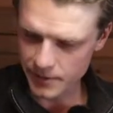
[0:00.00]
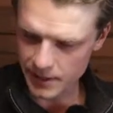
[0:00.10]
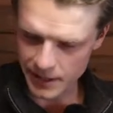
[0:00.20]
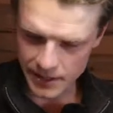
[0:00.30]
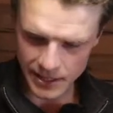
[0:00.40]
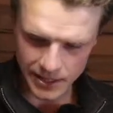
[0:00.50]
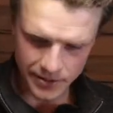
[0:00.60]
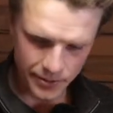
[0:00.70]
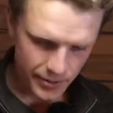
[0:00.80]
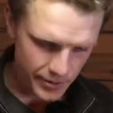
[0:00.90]
And
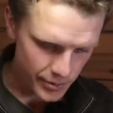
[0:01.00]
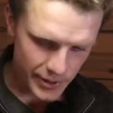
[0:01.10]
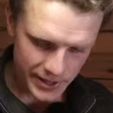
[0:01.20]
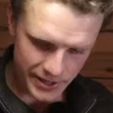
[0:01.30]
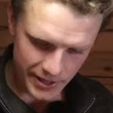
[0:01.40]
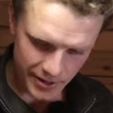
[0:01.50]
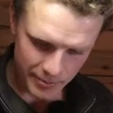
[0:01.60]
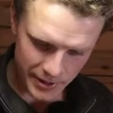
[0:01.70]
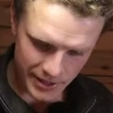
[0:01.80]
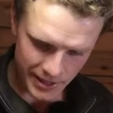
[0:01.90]
then the white can come
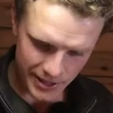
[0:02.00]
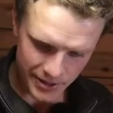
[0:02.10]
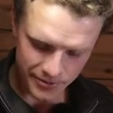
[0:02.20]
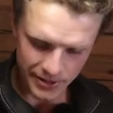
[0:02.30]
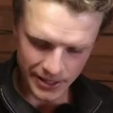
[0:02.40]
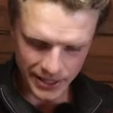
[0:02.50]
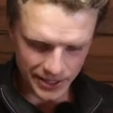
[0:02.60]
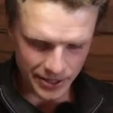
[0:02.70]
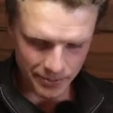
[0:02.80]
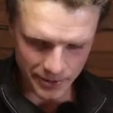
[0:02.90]
in and kind of light it
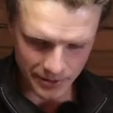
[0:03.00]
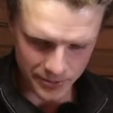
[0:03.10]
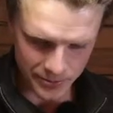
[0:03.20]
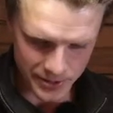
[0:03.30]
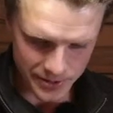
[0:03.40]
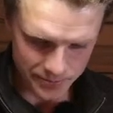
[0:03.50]
up afterwards.